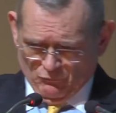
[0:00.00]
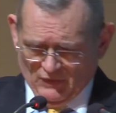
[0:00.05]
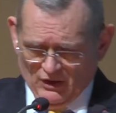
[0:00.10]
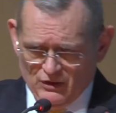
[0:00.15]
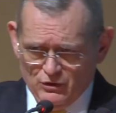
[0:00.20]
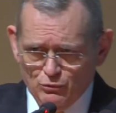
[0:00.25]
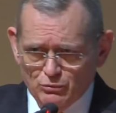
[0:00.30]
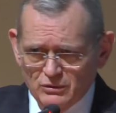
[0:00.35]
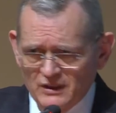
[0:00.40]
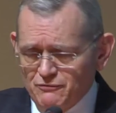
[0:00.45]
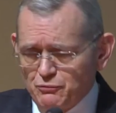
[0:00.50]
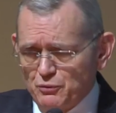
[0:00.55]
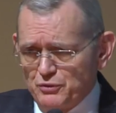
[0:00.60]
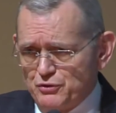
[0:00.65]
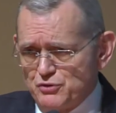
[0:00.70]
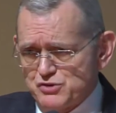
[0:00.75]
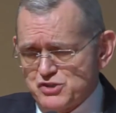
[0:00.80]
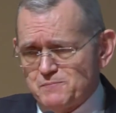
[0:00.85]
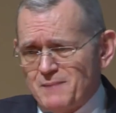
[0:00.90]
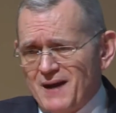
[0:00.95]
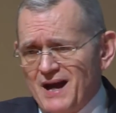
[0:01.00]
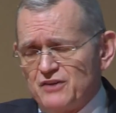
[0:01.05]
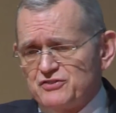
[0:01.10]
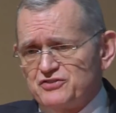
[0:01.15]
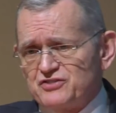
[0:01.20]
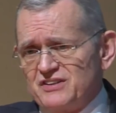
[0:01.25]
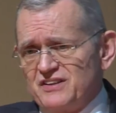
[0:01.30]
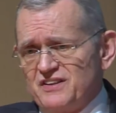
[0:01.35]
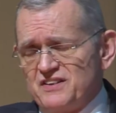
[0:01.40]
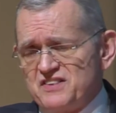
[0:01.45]
you live with your
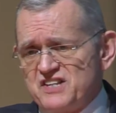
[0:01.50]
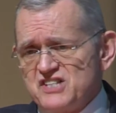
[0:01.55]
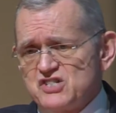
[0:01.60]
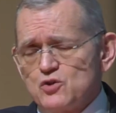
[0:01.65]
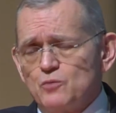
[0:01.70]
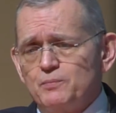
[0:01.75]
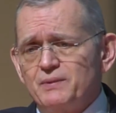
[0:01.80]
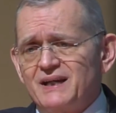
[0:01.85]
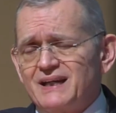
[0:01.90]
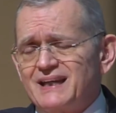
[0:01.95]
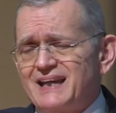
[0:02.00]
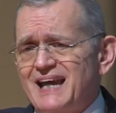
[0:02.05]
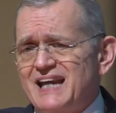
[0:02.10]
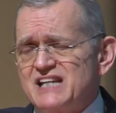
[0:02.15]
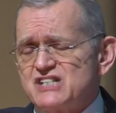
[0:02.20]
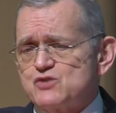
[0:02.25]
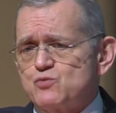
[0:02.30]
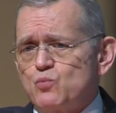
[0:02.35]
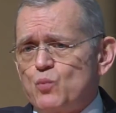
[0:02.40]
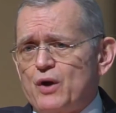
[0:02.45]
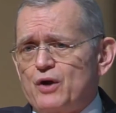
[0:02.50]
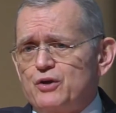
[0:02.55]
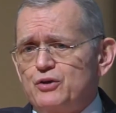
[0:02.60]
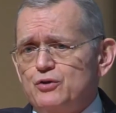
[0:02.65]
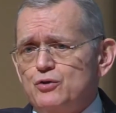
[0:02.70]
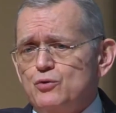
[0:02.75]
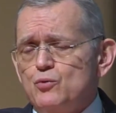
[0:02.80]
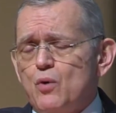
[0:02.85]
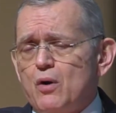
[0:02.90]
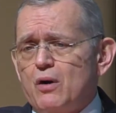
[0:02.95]
spouse, this will be a case where
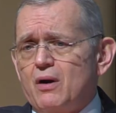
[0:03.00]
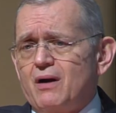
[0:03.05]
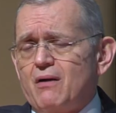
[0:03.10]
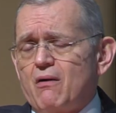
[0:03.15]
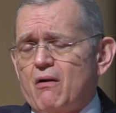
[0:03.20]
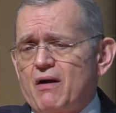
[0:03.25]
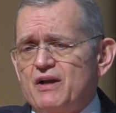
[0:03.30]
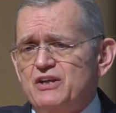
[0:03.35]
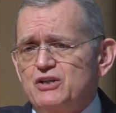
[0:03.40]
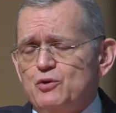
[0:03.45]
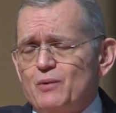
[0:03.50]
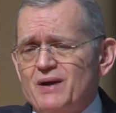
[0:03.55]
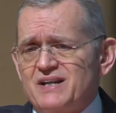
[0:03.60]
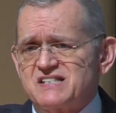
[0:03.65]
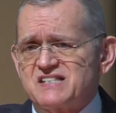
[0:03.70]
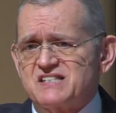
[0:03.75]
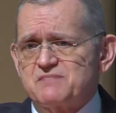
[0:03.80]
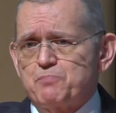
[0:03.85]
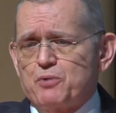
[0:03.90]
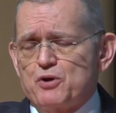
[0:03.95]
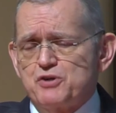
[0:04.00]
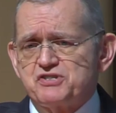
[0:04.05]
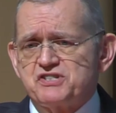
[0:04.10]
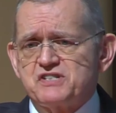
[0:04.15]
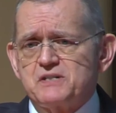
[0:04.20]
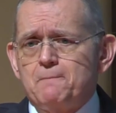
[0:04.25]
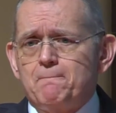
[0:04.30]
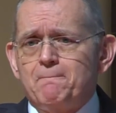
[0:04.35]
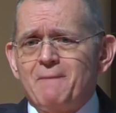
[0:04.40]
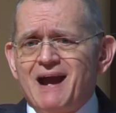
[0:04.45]
you are a U.S.
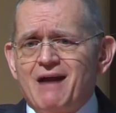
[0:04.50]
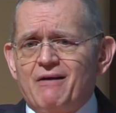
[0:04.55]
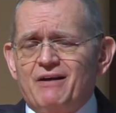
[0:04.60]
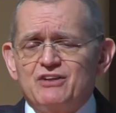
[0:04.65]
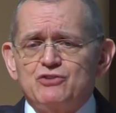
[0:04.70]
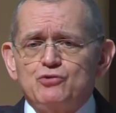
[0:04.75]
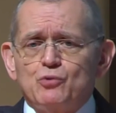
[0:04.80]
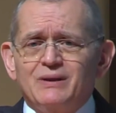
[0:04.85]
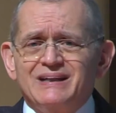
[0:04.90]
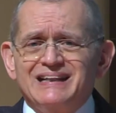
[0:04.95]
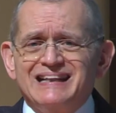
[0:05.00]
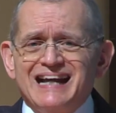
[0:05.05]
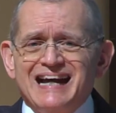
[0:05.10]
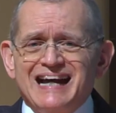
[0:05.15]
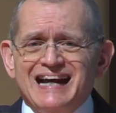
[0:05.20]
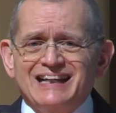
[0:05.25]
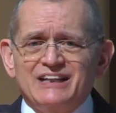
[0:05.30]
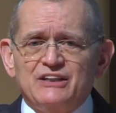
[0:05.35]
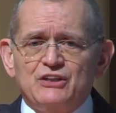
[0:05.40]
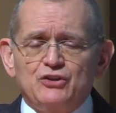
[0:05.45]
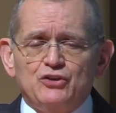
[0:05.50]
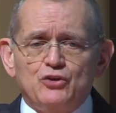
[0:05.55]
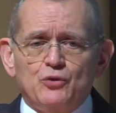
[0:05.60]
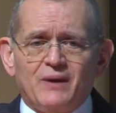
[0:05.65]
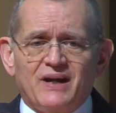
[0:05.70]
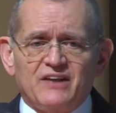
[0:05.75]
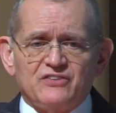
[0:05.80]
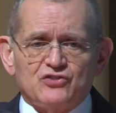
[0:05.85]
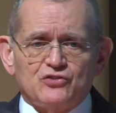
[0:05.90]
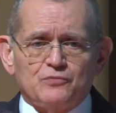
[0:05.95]
person married to a
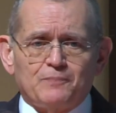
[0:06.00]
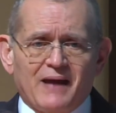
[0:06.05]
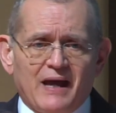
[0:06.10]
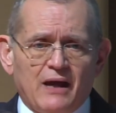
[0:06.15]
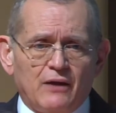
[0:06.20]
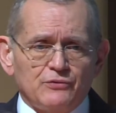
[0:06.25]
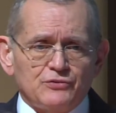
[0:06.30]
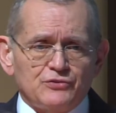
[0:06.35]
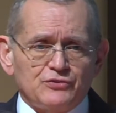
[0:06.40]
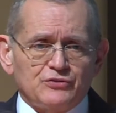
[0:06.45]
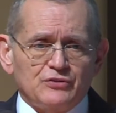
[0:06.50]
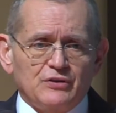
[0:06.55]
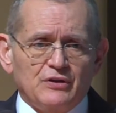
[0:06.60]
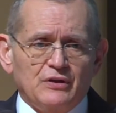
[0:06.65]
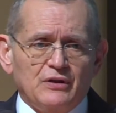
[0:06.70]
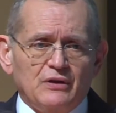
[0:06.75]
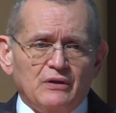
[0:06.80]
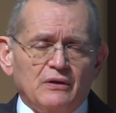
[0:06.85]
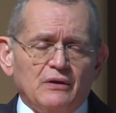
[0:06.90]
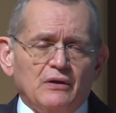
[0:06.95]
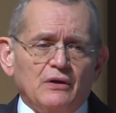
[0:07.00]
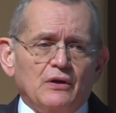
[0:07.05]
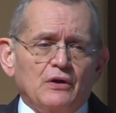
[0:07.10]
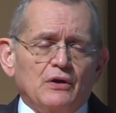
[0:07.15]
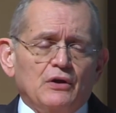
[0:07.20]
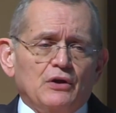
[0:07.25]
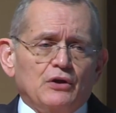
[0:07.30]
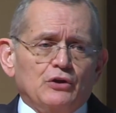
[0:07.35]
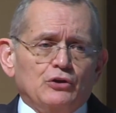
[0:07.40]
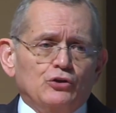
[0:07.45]
non-U.S. spouse.
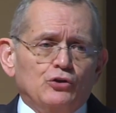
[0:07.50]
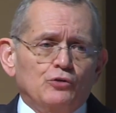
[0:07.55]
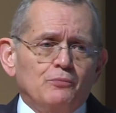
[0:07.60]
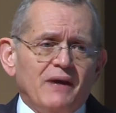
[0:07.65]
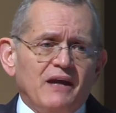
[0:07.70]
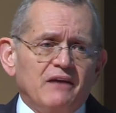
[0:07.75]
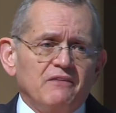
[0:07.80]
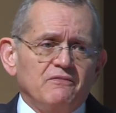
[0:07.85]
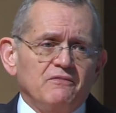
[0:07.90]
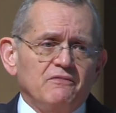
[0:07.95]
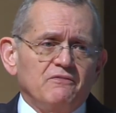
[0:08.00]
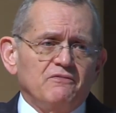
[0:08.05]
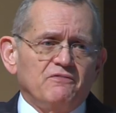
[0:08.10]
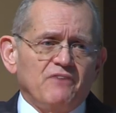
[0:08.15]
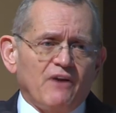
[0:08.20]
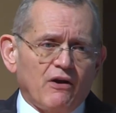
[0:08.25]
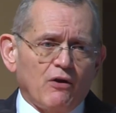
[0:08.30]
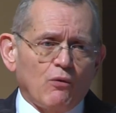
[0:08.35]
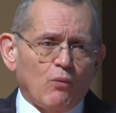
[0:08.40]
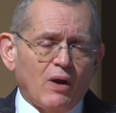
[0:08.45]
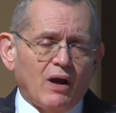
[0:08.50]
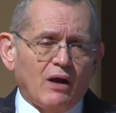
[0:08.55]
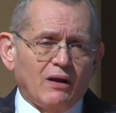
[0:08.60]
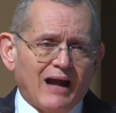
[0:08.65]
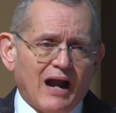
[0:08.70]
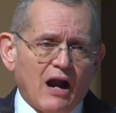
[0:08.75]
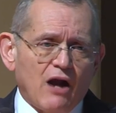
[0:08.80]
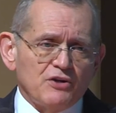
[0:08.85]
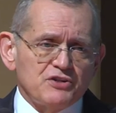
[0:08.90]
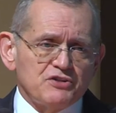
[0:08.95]
You may very well,
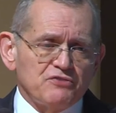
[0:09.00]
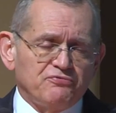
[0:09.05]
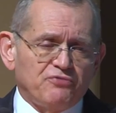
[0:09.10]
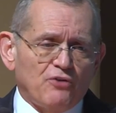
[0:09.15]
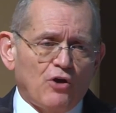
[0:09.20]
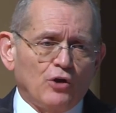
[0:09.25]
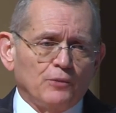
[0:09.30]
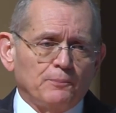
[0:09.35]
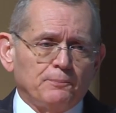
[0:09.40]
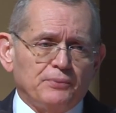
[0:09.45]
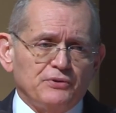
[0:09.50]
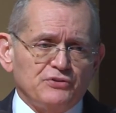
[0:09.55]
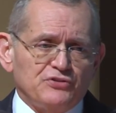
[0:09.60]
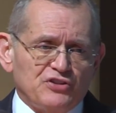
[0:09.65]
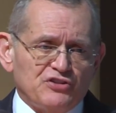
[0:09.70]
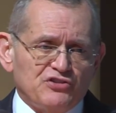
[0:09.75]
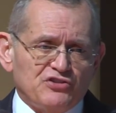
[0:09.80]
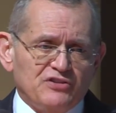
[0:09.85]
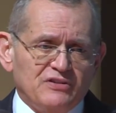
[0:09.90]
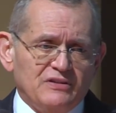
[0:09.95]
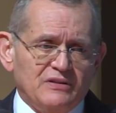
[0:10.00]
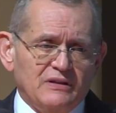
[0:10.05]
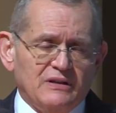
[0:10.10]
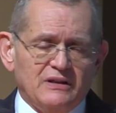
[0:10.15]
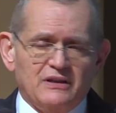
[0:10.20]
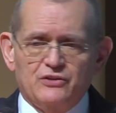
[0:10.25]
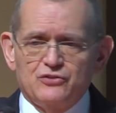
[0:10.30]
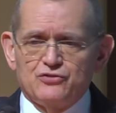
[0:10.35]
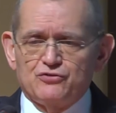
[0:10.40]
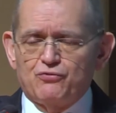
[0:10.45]
our default position
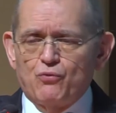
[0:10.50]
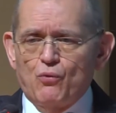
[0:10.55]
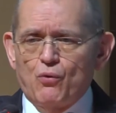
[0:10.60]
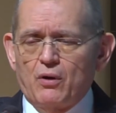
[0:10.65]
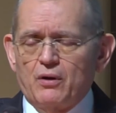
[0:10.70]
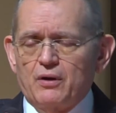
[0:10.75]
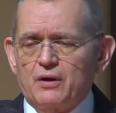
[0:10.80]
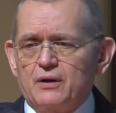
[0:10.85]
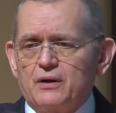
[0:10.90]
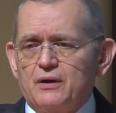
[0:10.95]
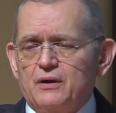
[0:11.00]
is for